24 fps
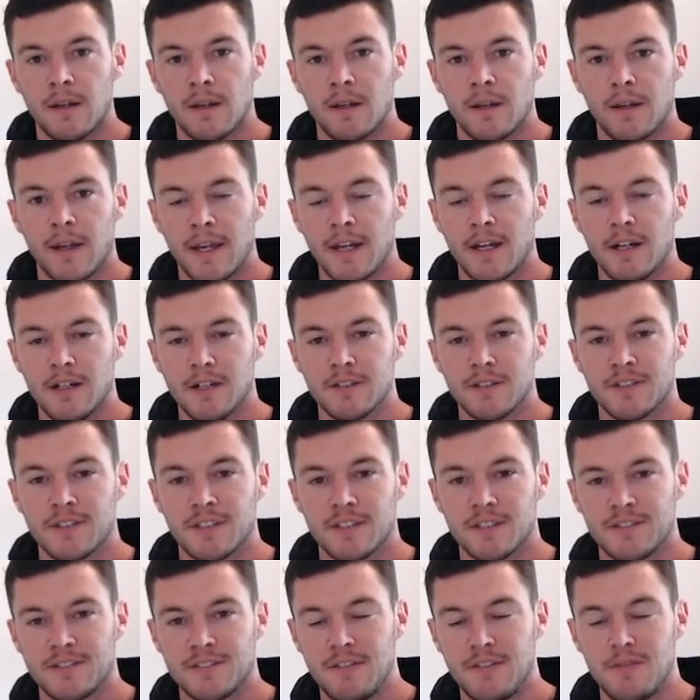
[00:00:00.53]
Hey guys,
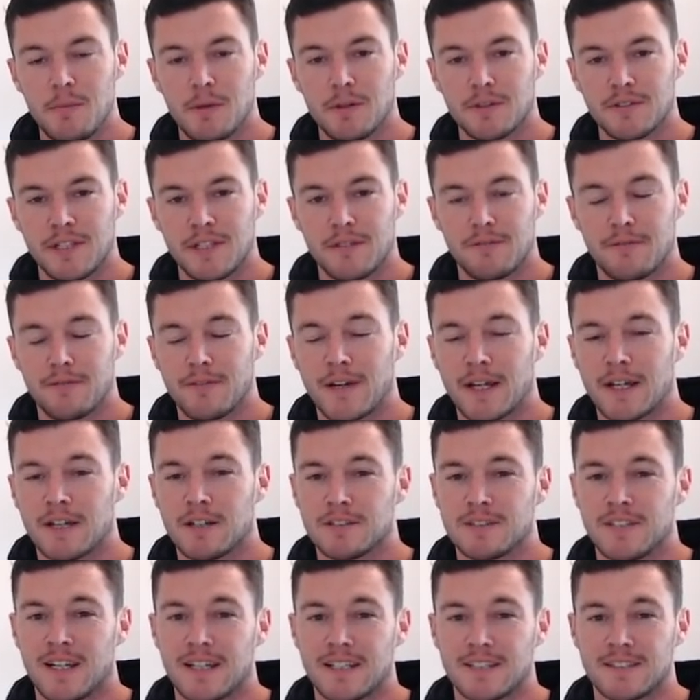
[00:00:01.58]
Stephen Box here from Vanguard
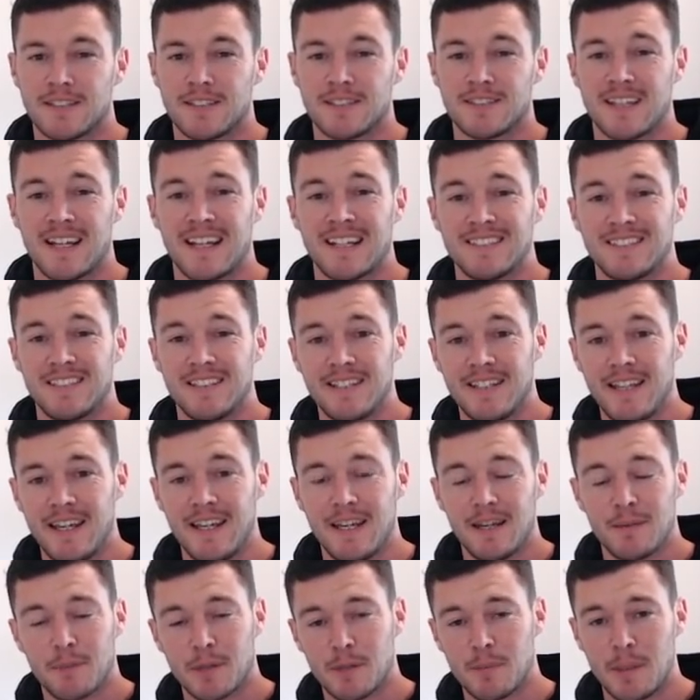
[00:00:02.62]
Tactics, and today
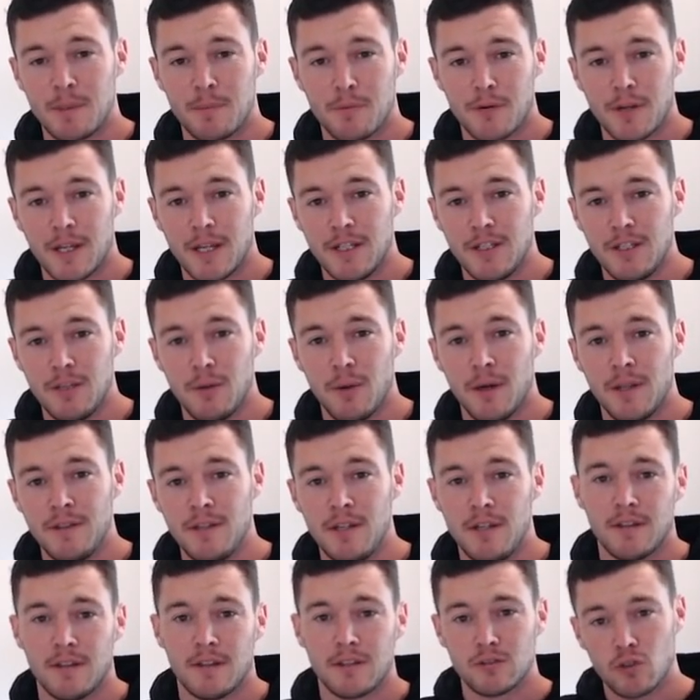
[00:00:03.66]
I'm going to be bringing you
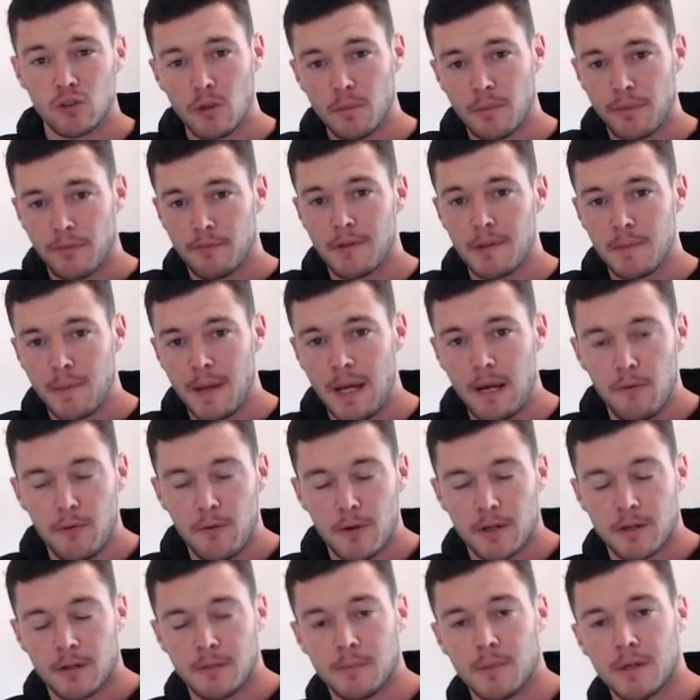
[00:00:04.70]
another top 3 power
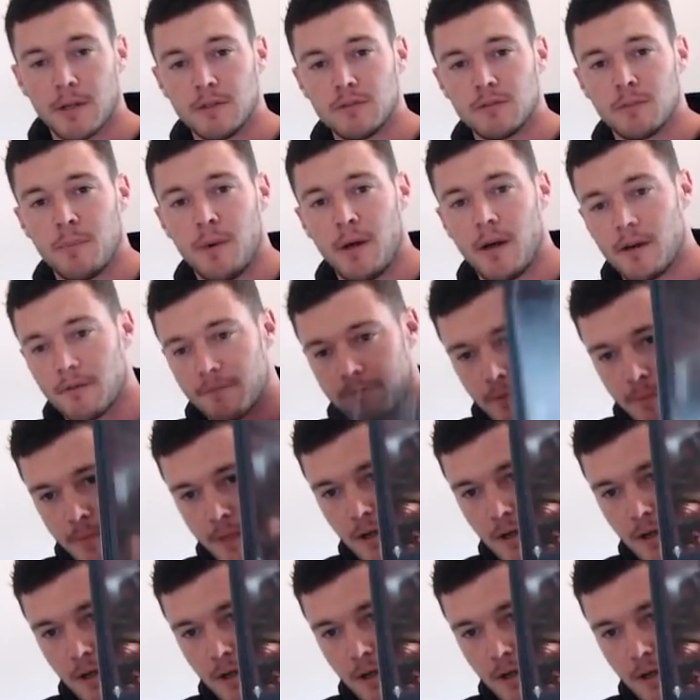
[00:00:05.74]
combos, but from the